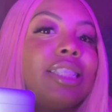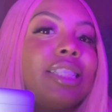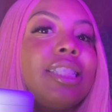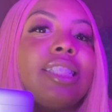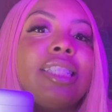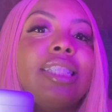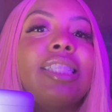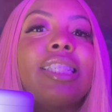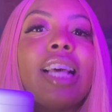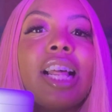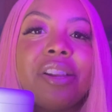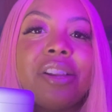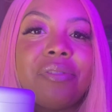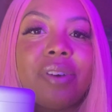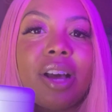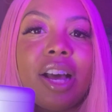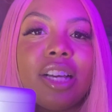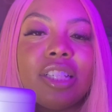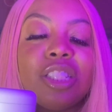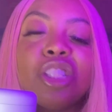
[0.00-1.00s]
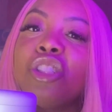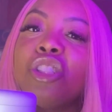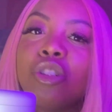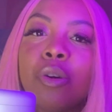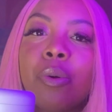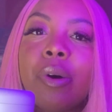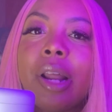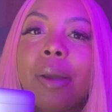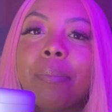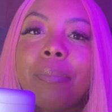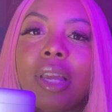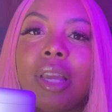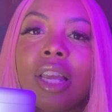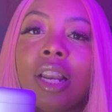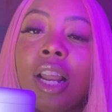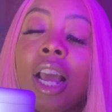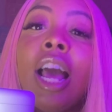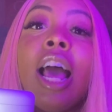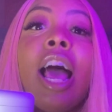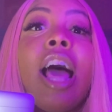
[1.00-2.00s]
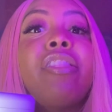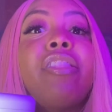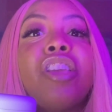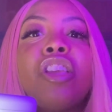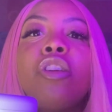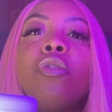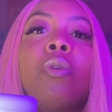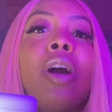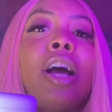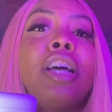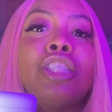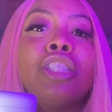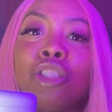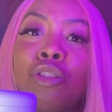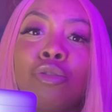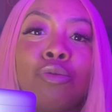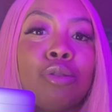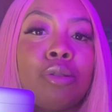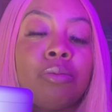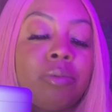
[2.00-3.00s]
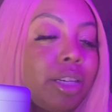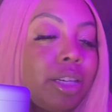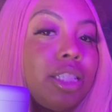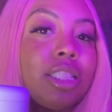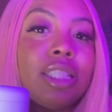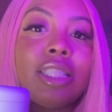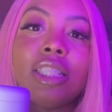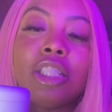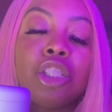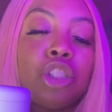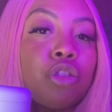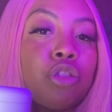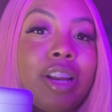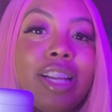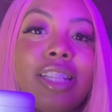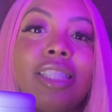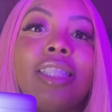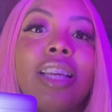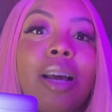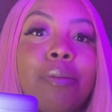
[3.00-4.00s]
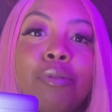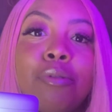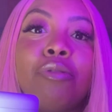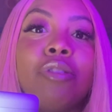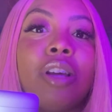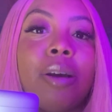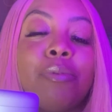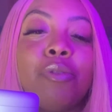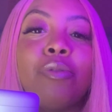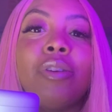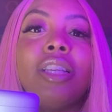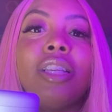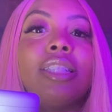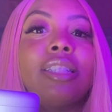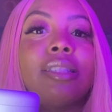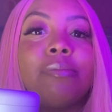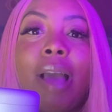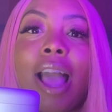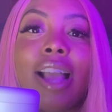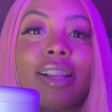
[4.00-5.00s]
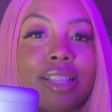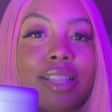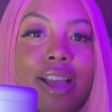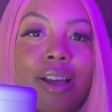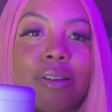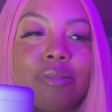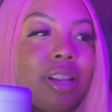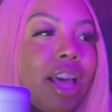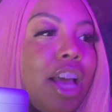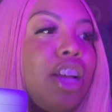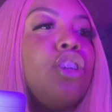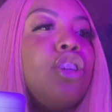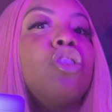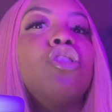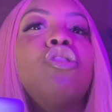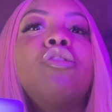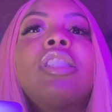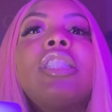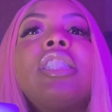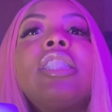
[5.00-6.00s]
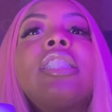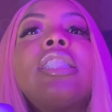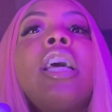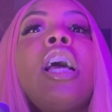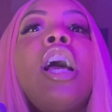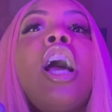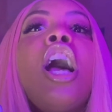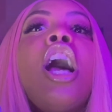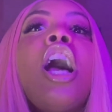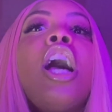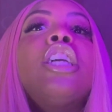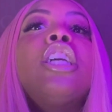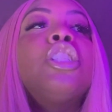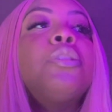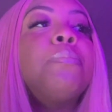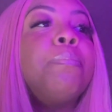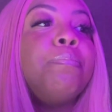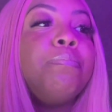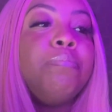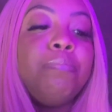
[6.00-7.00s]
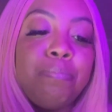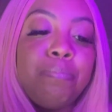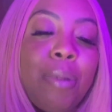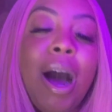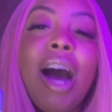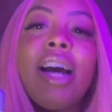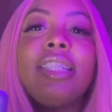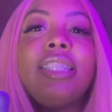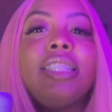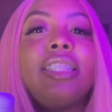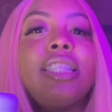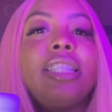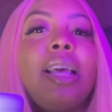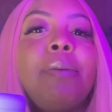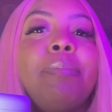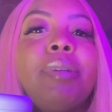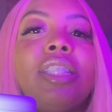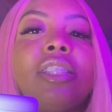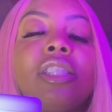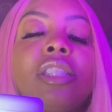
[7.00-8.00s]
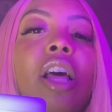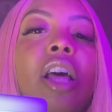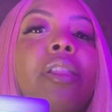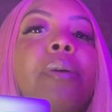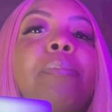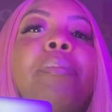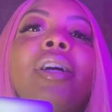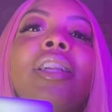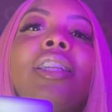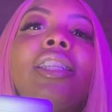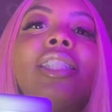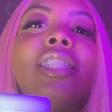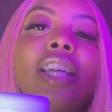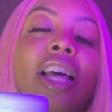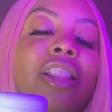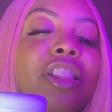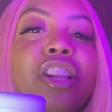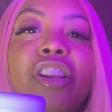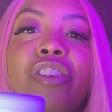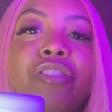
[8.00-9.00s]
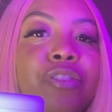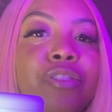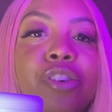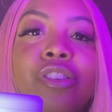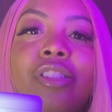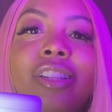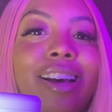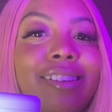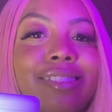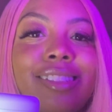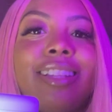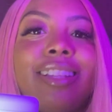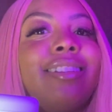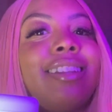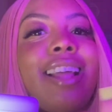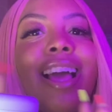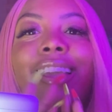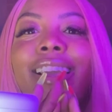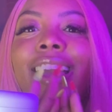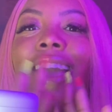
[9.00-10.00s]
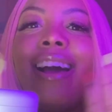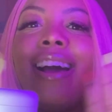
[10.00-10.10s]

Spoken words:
isn't televised. You know what I mean? And then you got Zeus, where it's just straight WWE SmackDown. Like, girls is body slamming each other, putting each other in a full Nelson. Like,